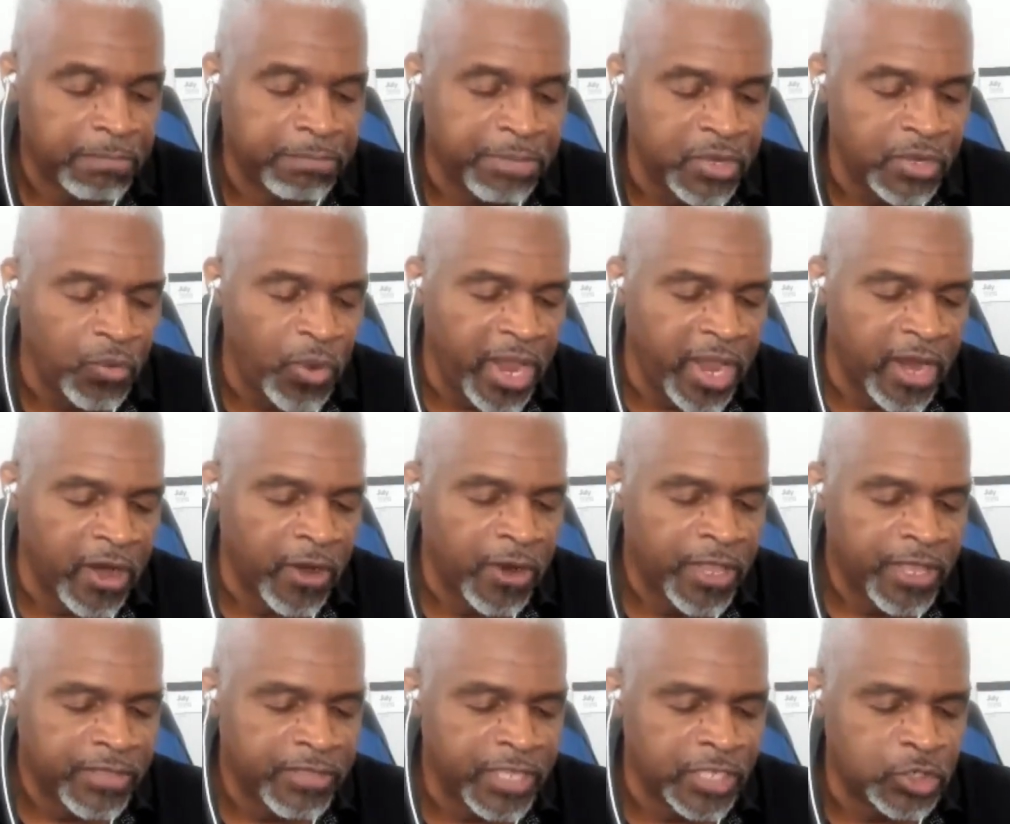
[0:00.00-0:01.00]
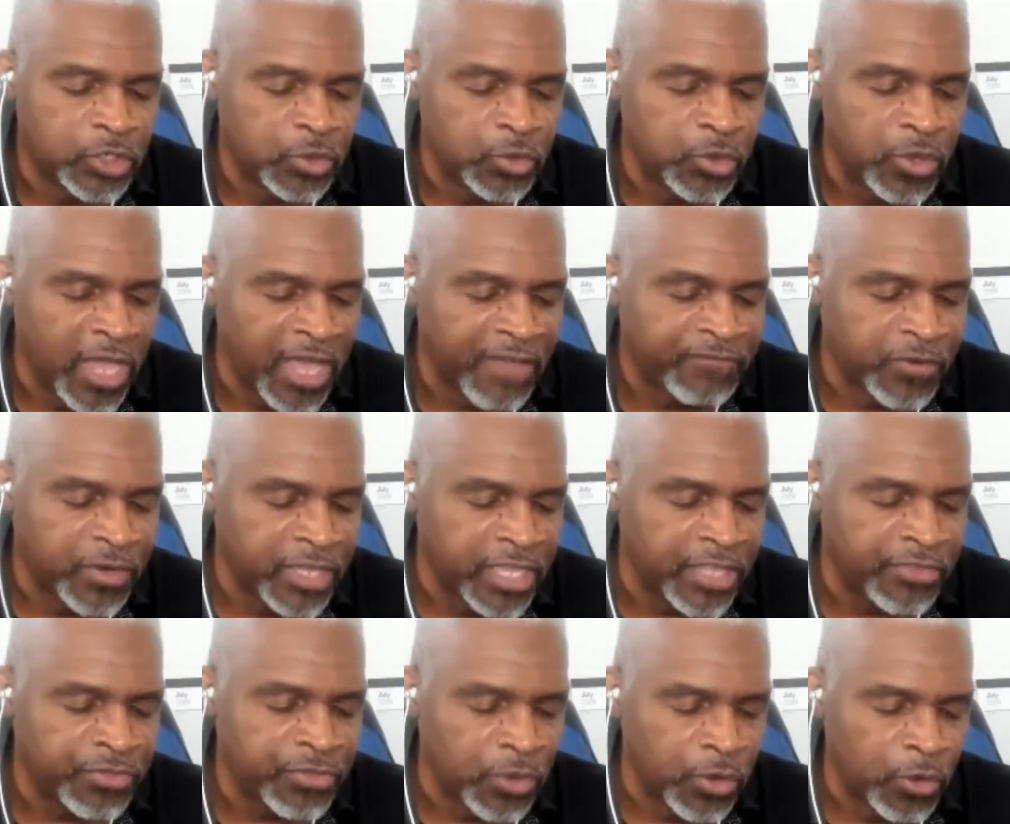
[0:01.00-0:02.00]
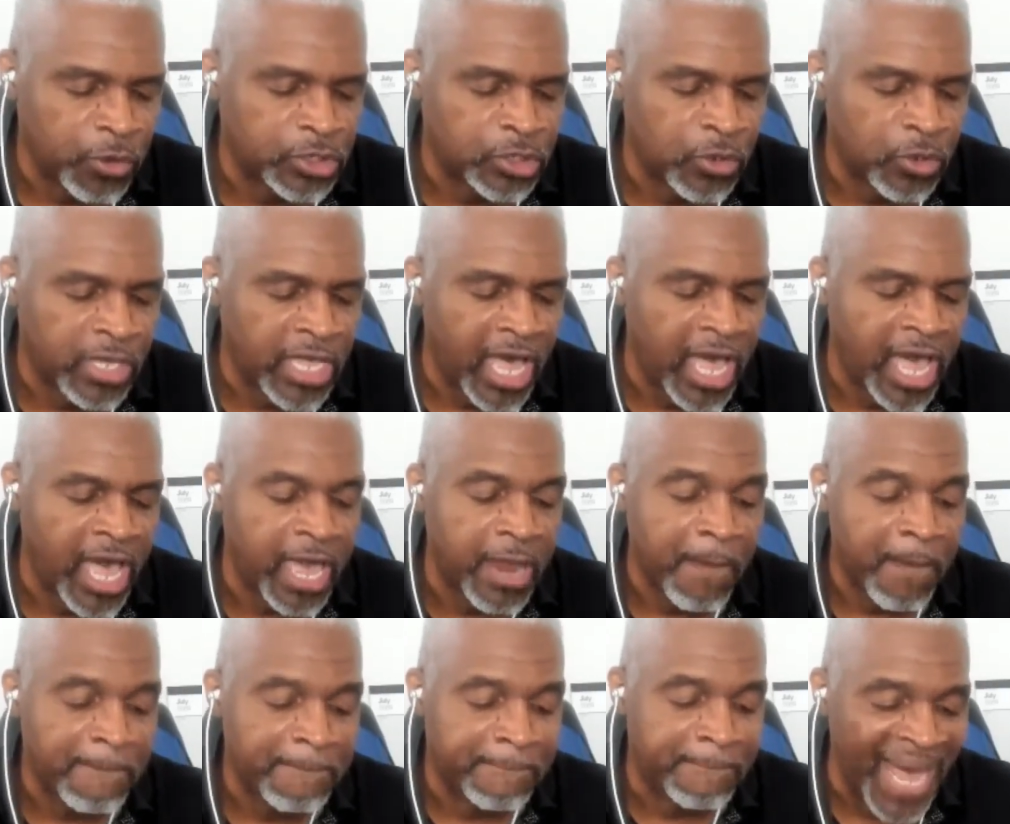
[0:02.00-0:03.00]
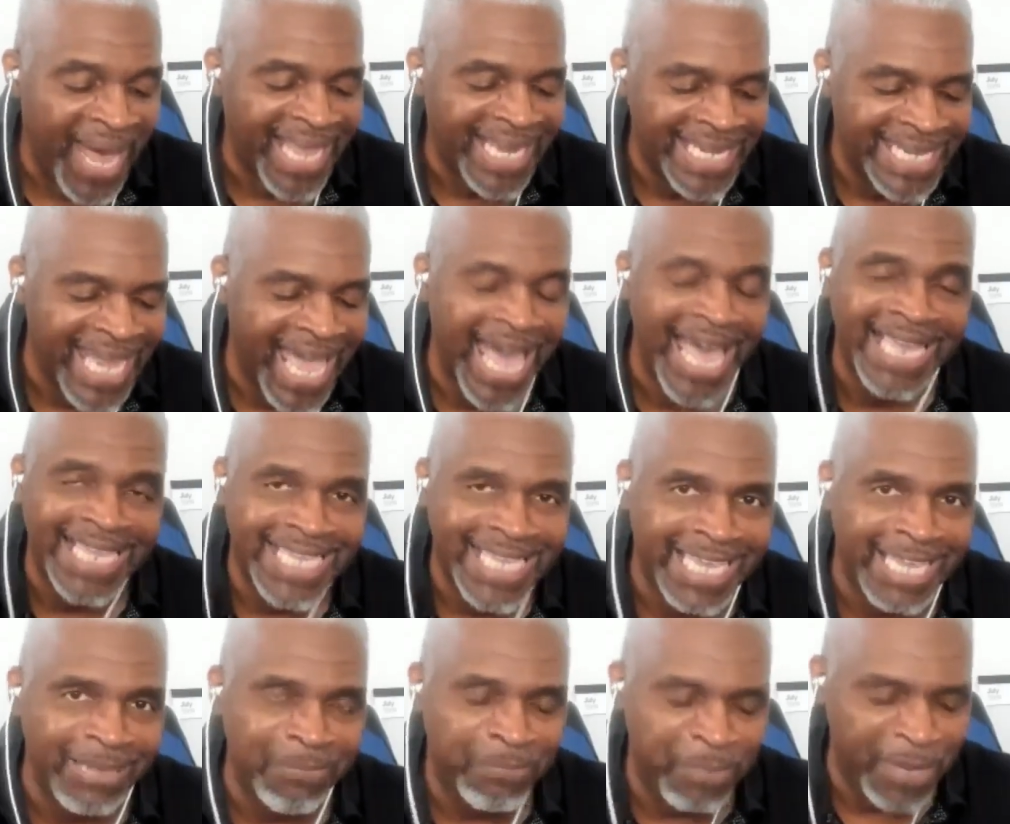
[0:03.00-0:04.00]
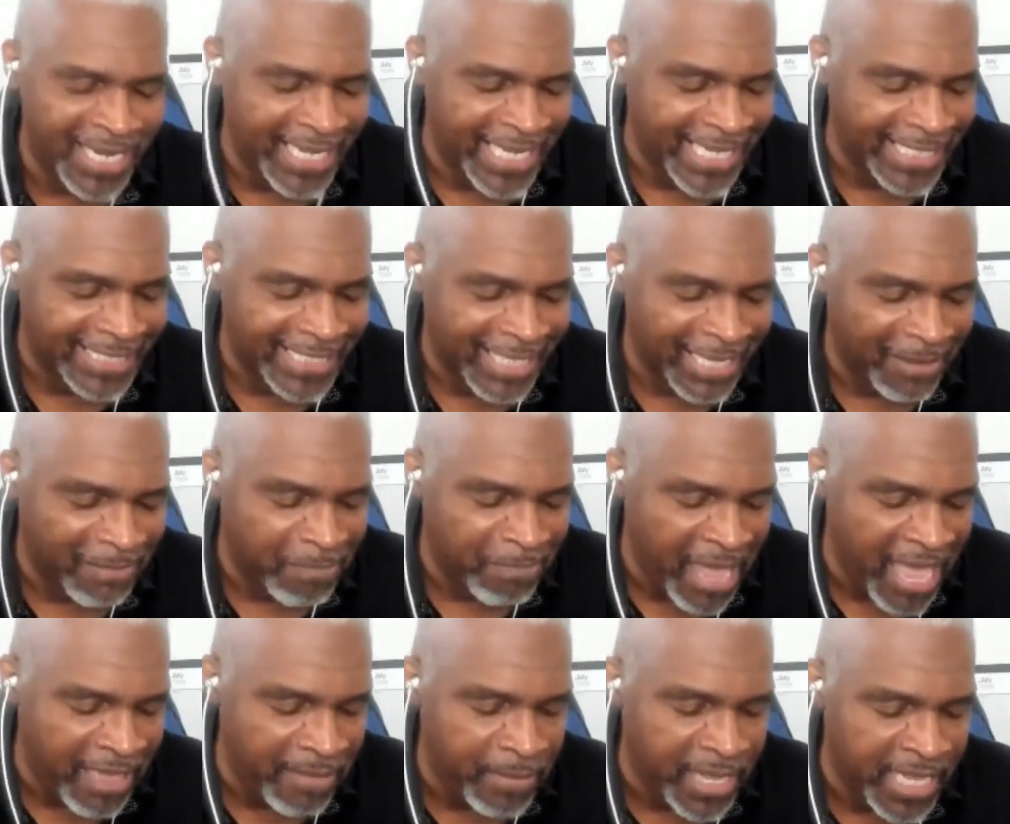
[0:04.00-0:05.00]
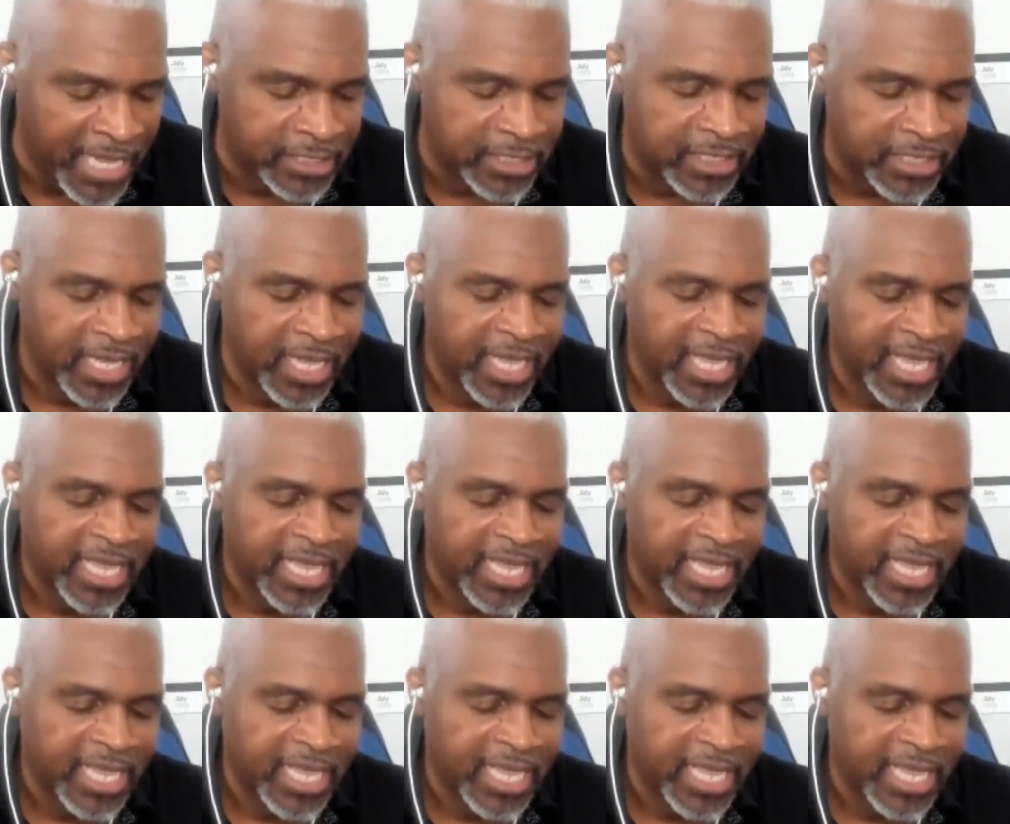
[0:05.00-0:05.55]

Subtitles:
Beware that you do not forget the Lord your God by not keeping his commandments,